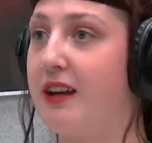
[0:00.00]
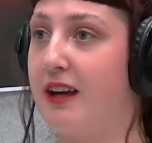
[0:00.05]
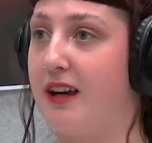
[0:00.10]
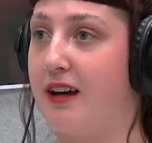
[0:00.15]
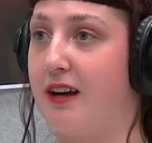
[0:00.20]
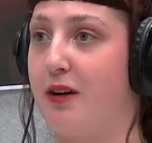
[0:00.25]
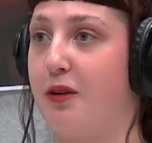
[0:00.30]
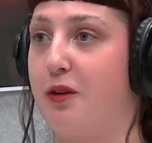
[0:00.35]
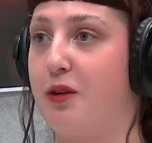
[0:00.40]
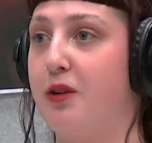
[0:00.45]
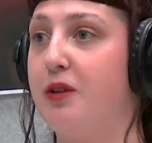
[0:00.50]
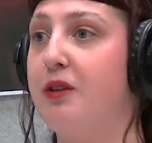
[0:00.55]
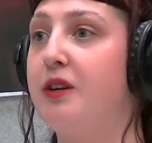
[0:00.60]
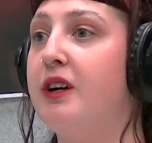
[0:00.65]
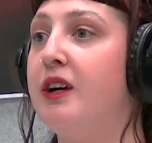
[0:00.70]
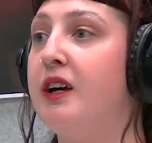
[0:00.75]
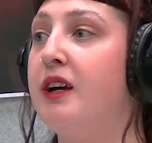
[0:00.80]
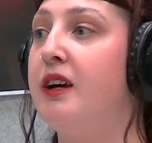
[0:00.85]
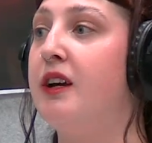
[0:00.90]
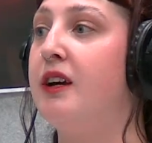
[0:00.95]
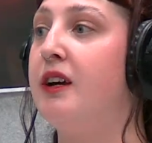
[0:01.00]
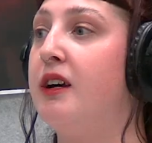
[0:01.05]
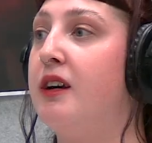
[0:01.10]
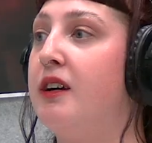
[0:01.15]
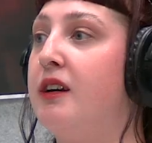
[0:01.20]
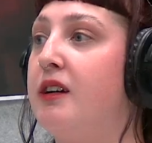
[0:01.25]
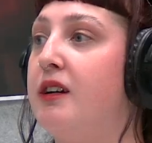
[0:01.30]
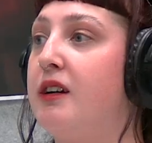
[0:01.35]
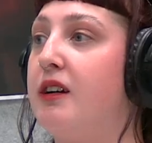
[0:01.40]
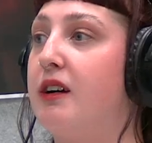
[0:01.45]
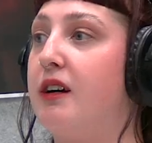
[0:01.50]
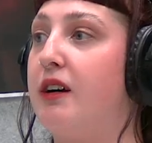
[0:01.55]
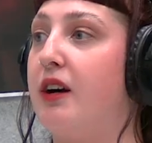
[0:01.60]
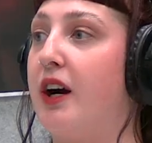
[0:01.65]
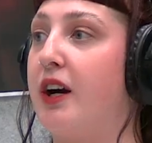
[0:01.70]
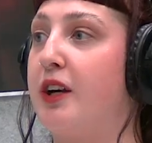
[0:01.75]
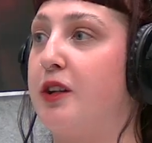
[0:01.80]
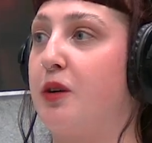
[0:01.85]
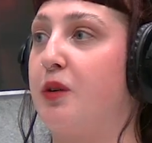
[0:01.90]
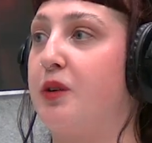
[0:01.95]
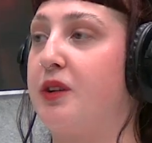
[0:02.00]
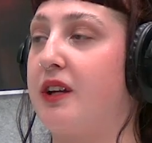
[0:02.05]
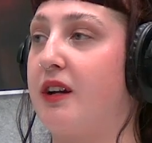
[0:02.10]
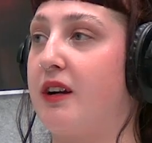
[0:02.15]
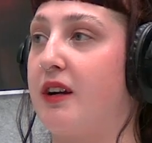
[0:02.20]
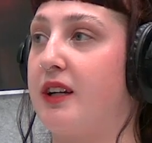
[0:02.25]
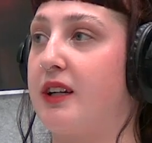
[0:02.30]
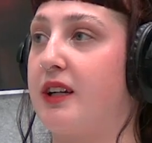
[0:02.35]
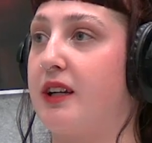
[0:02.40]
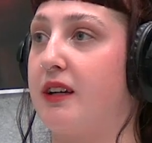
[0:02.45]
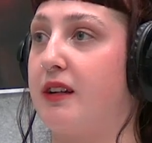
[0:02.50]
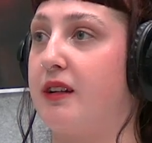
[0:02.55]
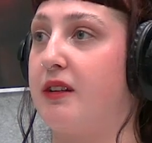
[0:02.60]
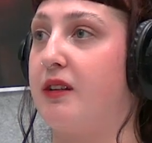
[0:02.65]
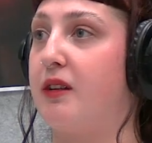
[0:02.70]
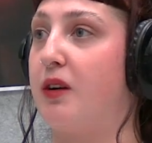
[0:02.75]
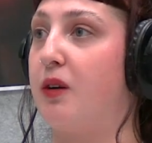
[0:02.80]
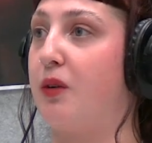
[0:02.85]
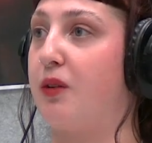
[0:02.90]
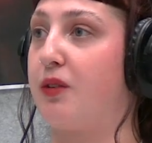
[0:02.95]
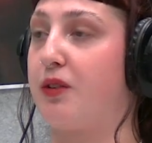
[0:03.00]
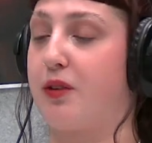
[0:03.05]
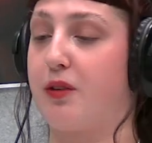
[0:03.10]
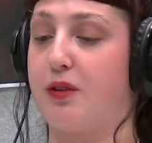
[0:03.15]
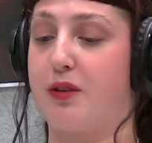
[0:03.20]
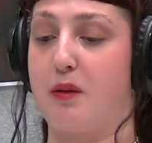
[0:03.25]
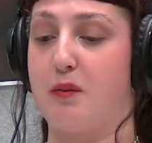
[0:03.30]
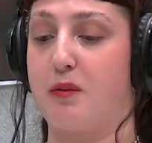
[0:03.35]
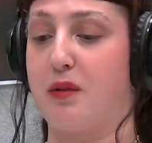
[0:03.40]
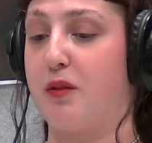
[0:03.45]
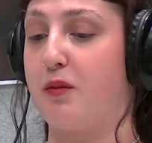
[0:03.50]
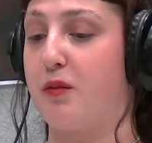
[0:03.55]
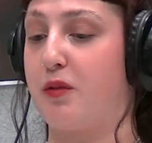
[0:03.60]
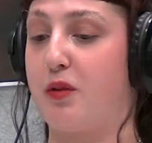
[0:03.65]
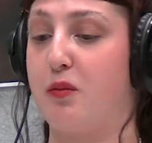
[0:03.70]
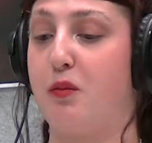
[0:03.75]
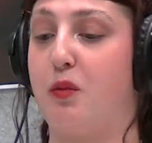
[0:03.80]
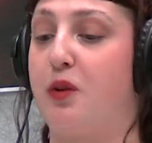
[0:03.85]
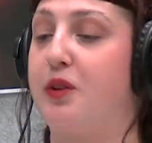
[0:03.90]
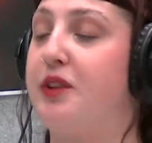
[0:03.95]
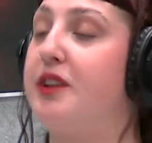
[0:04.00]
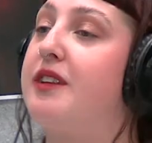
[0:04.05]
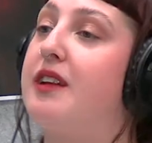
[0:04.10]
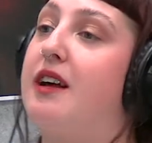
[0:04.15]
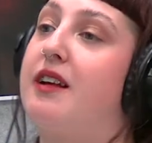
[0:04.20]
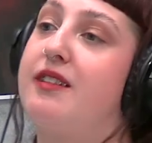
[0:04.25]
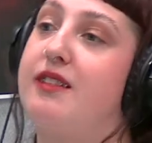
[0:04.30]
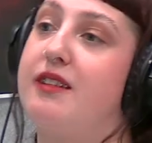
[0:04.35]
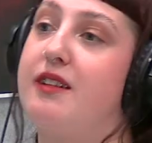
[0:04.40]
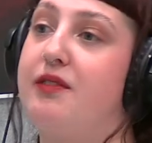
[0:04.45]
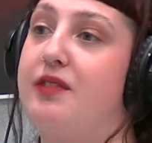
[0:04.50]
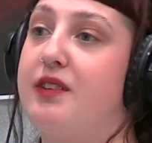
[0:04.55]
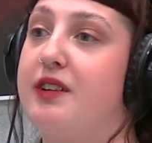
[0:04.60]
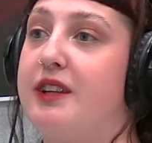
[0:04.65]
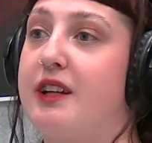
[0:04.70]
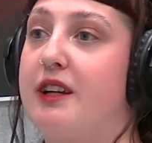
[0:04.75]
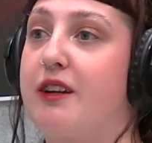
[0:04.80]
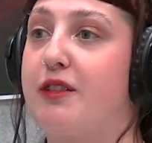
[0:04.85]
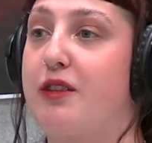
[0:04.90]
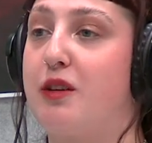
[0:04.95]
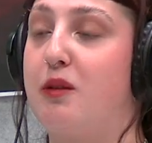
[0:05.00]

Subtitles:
Or I know that I can also sometimes multitask different things.